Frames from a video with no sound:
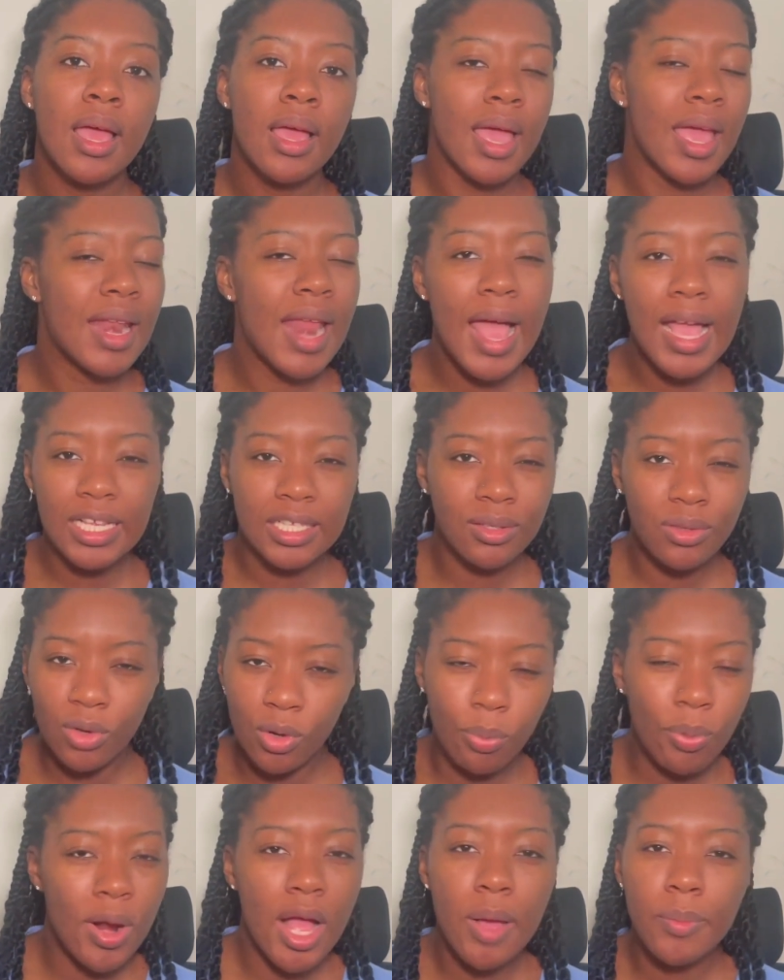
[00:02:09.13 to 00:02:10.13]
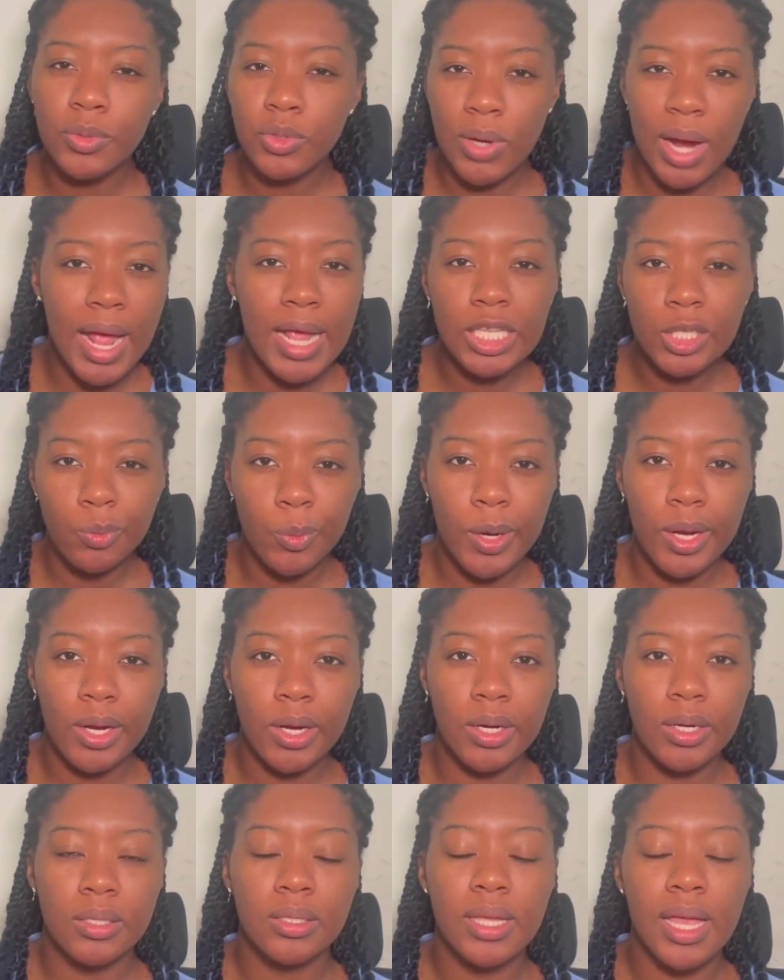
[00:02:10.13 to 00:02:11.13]
And prompts are
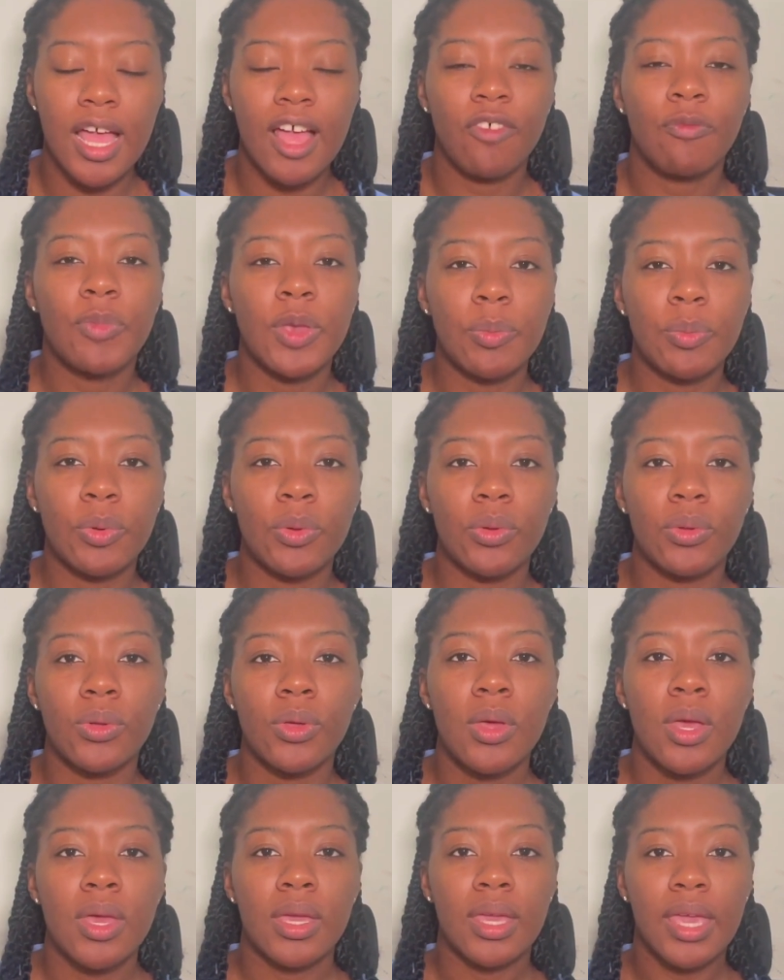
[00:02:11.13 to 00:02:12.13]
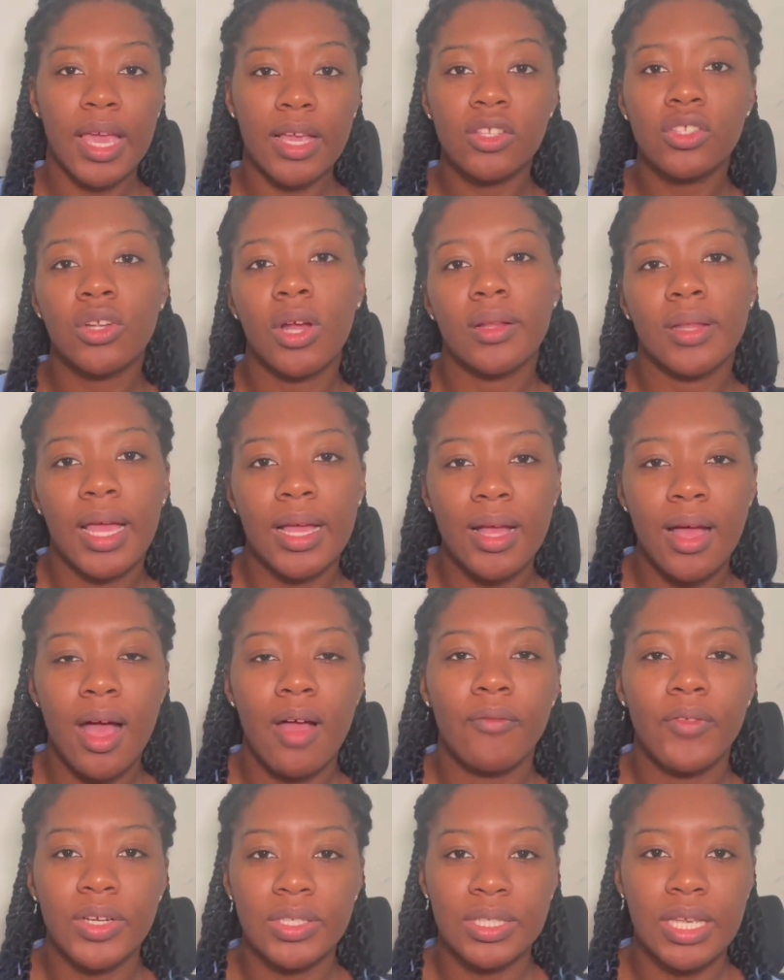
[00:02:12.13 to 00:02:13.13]
icebreakers to have people kickstart that
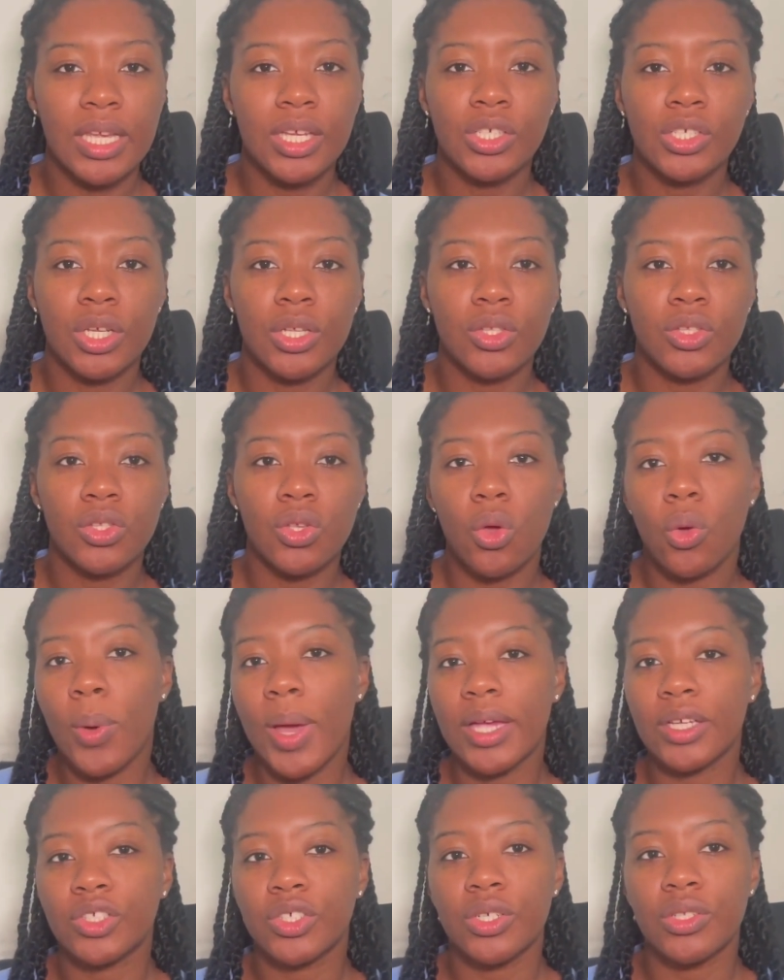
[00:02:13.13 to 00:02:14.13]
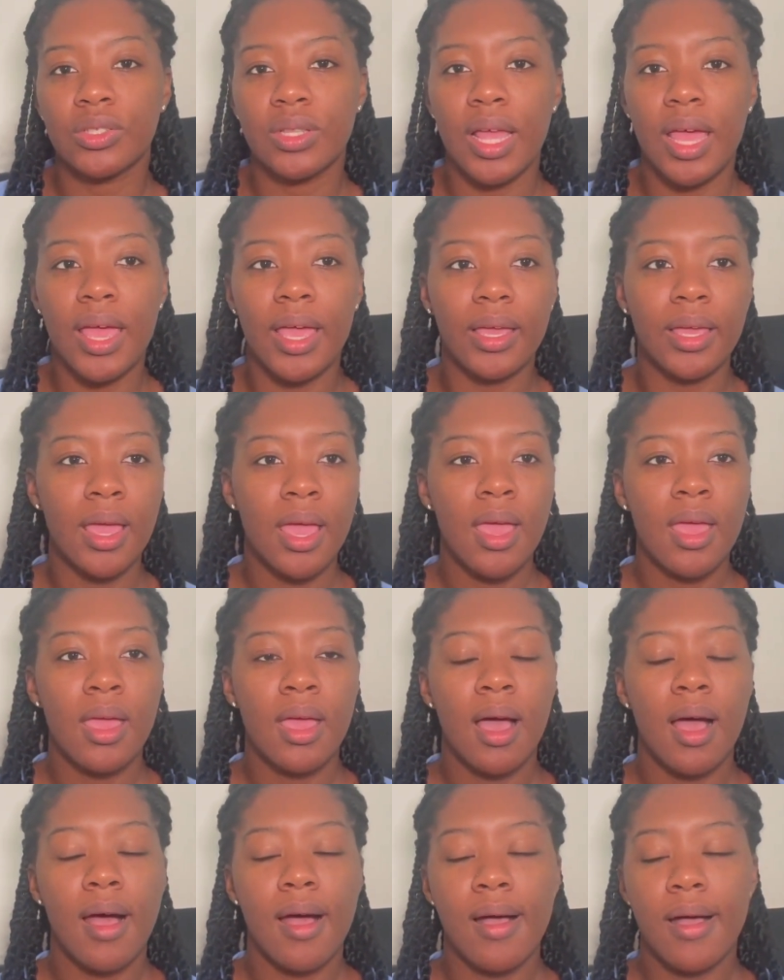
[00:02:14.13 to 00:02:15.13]
conversation. So questions like,
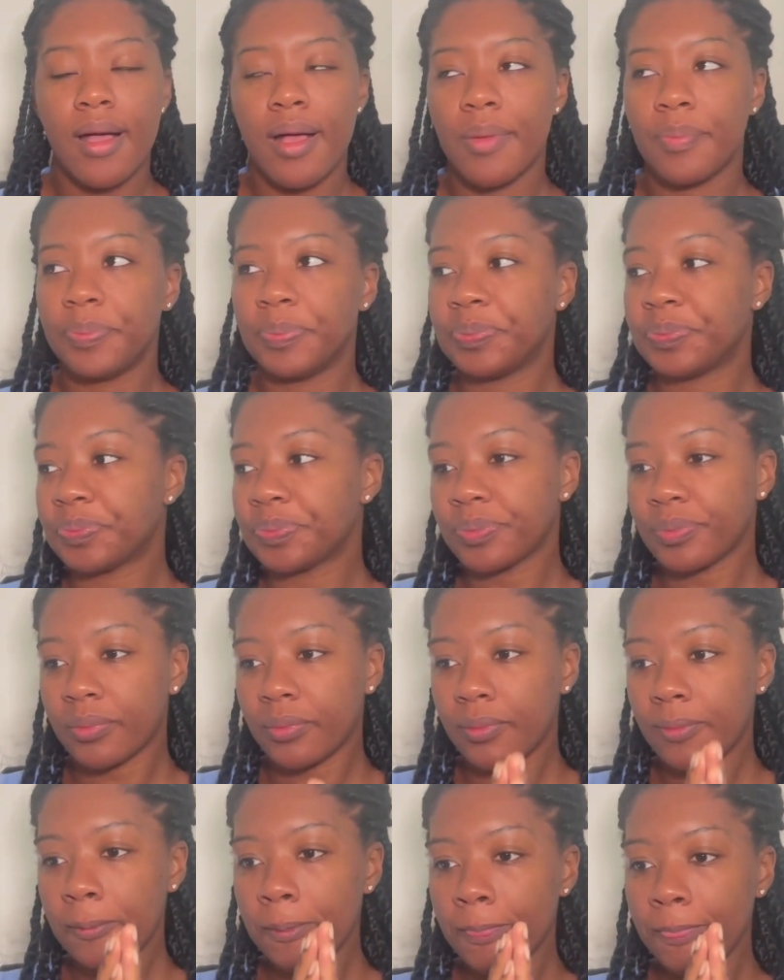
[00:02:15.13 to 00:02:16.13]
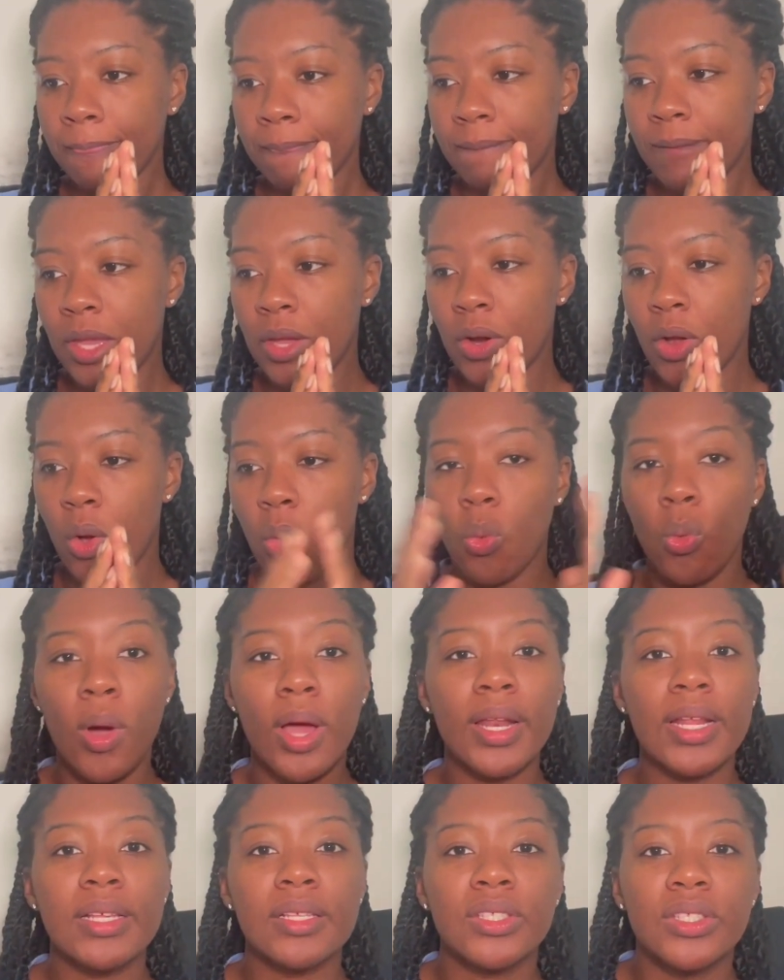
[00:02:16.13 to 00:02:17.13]

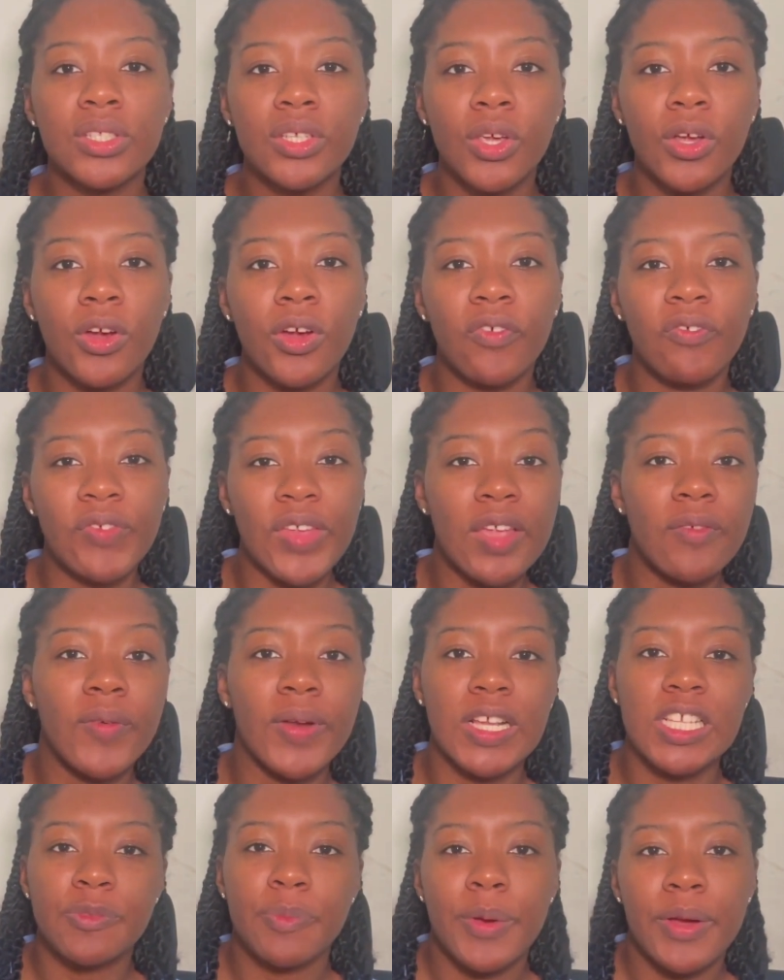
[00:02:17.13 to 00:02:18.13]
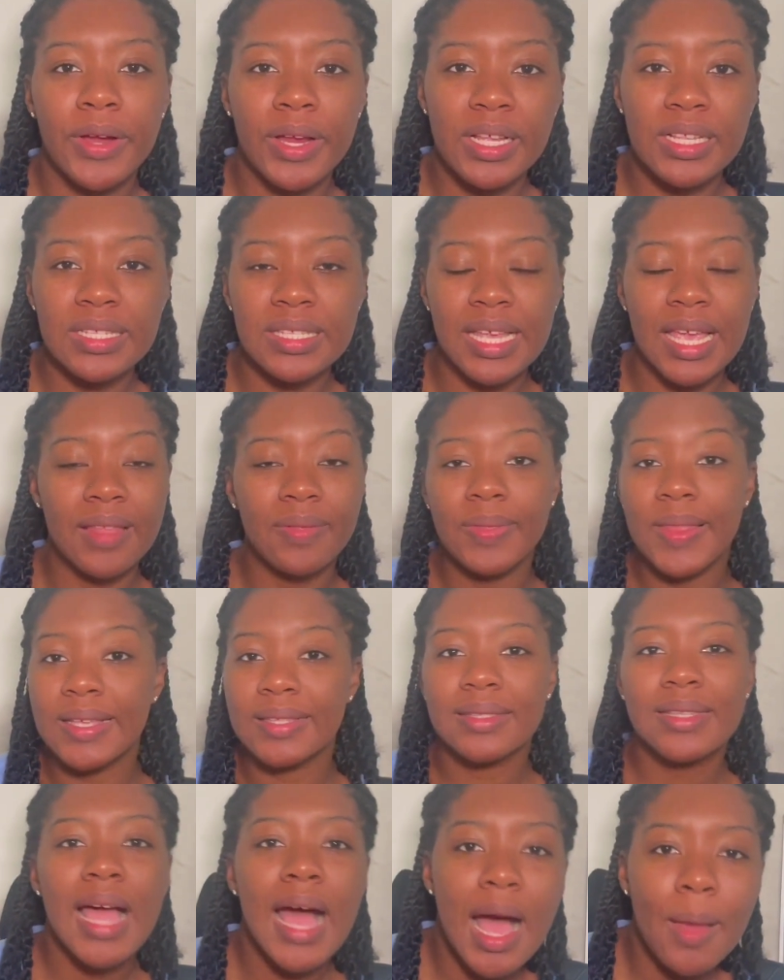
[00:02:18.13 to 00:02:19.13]
what is your favorite experience in
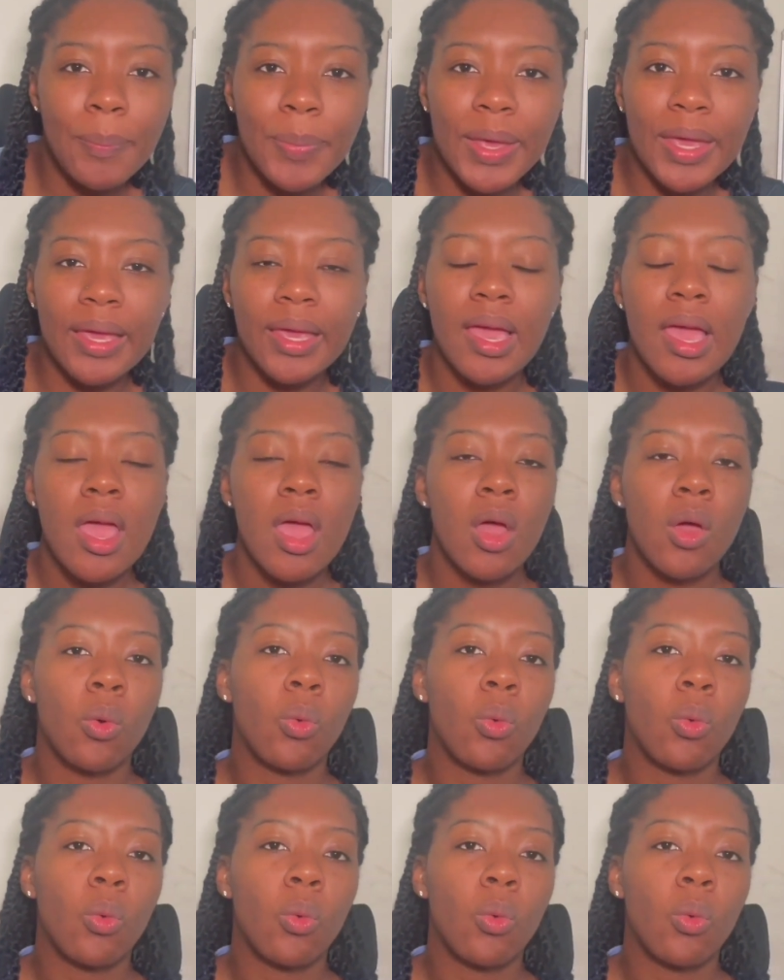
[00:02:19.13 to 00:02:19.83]
this topic?